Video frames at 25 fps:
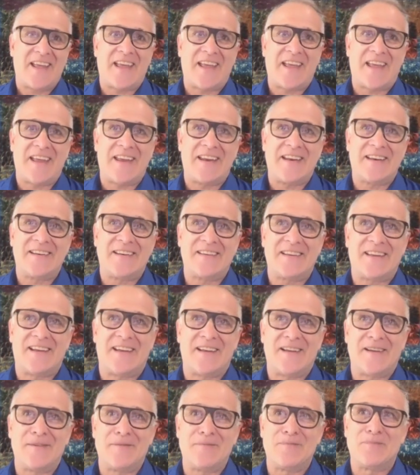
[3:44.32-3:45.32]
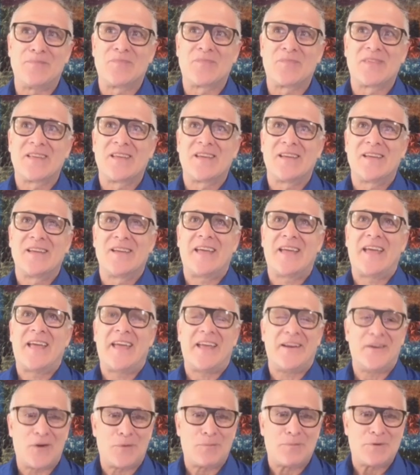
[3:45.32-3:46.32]
and
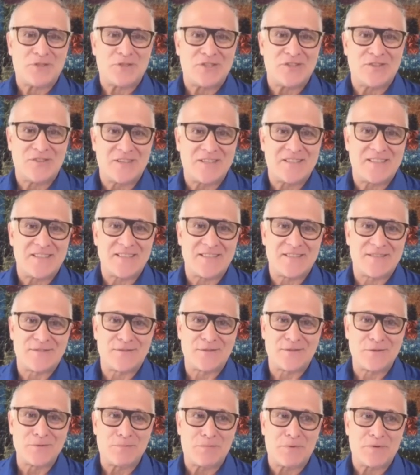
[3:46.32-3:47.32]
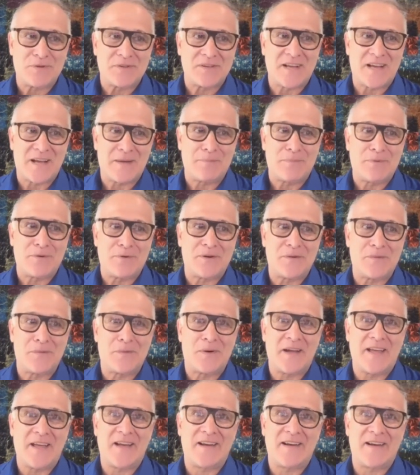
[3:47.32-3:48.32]
had opportunities through Ngā Puna
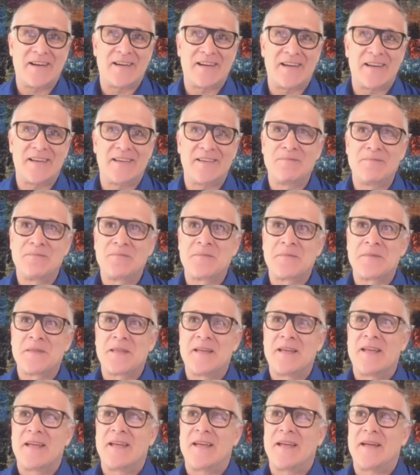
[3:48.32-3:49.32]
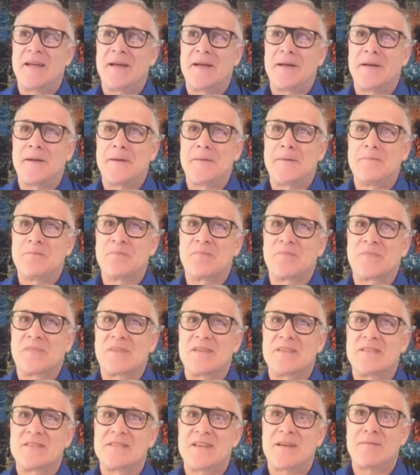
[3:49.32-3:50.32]
Waihanga.
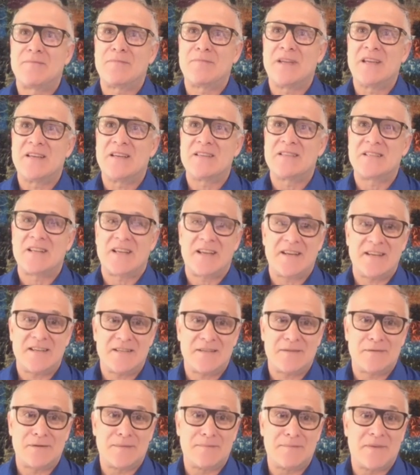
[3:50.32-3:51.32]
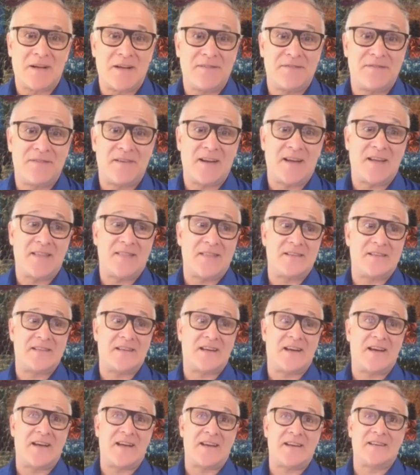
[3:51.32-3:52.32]
Some years later, when my father
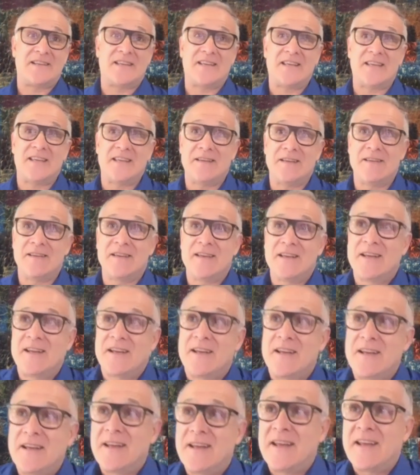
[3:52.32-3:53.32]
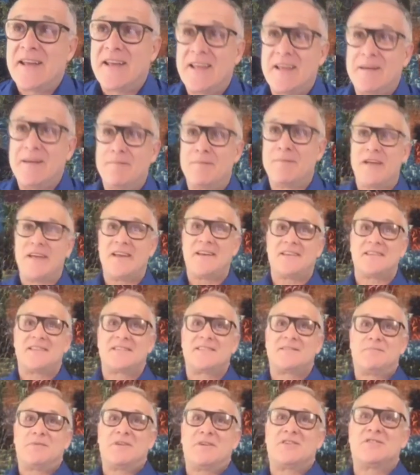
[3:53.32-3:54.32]
died, he made a
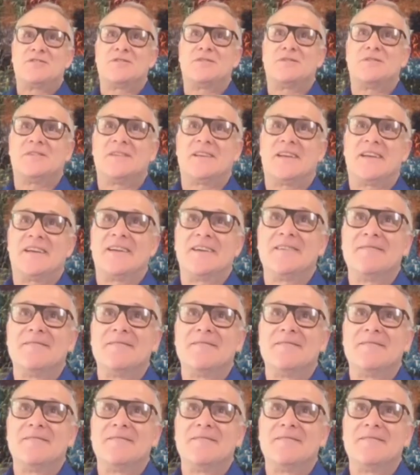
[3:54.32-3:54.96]
special